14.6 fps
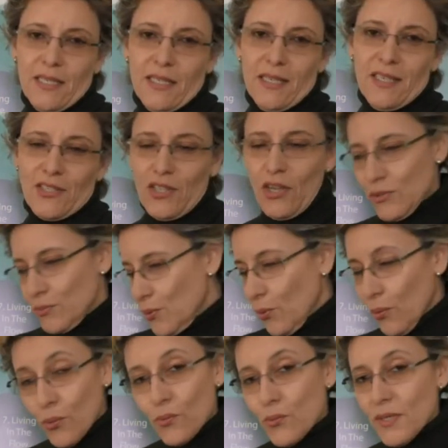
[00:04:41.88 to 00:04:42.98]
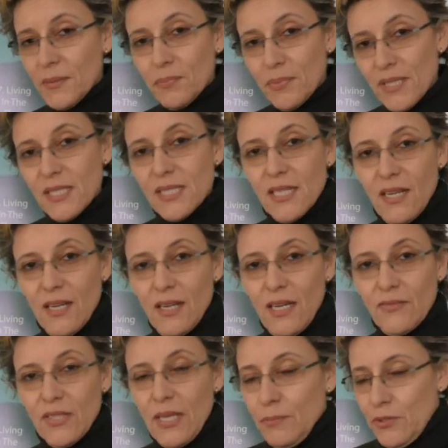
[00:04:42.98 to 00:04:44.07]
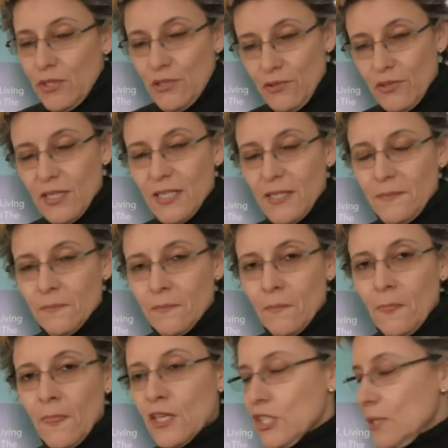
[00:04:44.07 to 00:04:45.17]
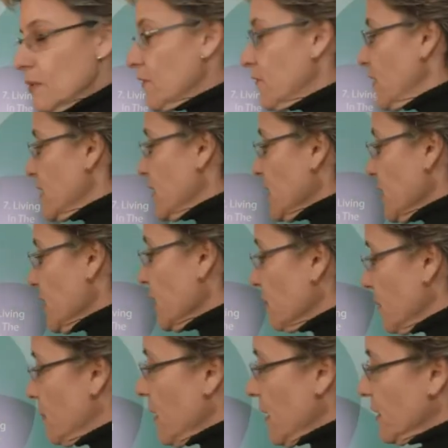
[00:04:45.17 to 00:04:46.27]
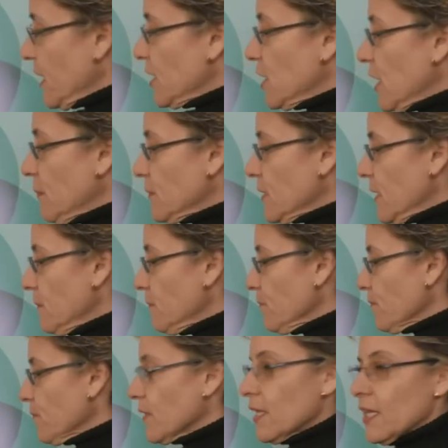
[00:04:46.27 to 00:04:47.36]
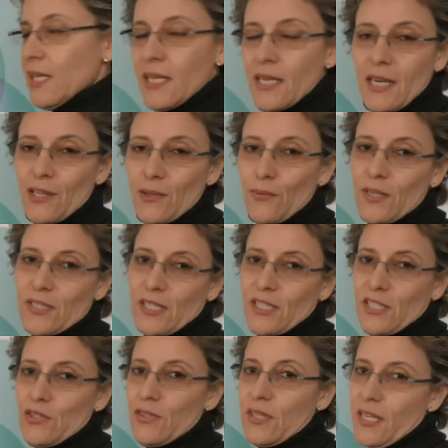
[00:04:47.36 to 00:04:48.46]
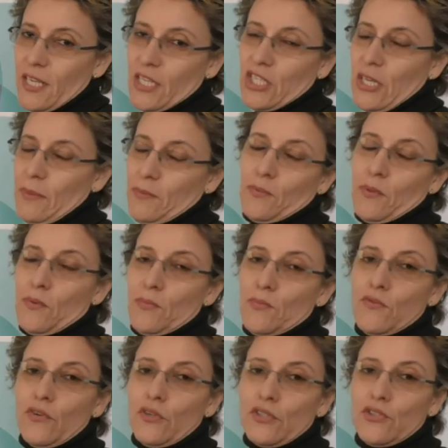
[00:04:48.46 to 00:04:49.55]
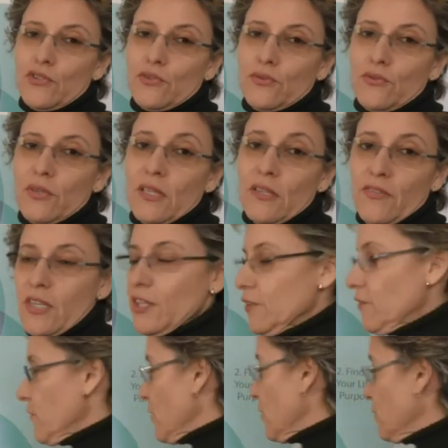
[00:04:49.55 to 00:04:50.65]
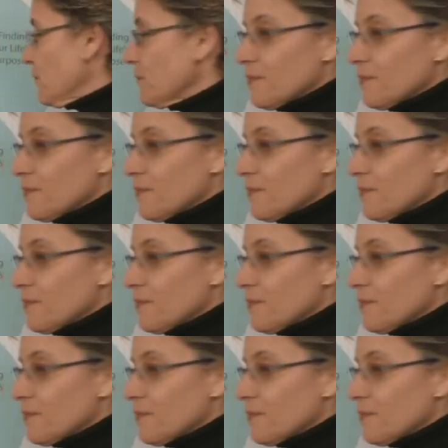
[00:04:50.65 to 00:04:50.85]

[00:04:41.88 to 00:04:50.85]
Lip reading: And don't we all want peace in our lives? Absolutely. So my friends, that's a little bit about that chapter. Otherwise, I'll see you in the next chapter where we move on to living in the flow.